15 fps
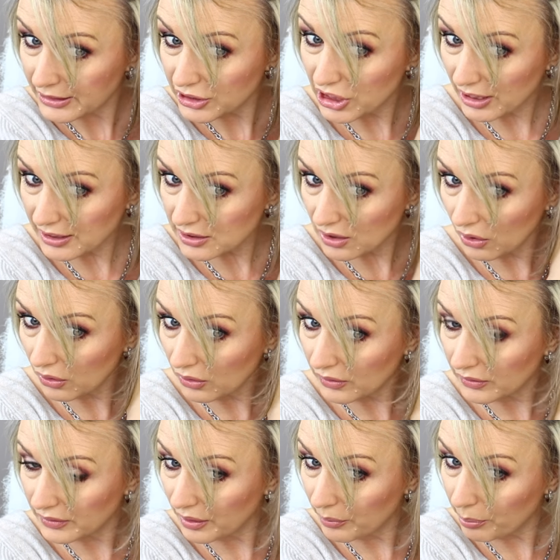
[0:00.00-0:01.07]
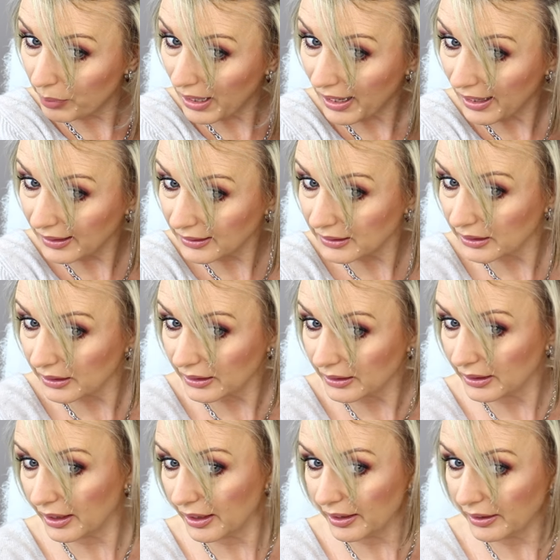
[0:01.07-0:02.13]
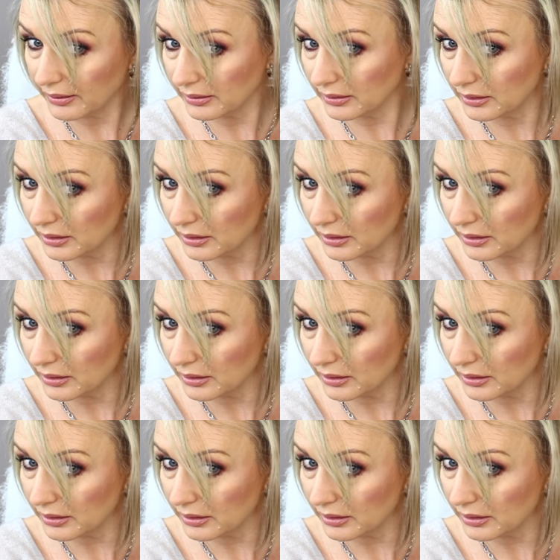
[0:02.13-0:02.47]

just the back here,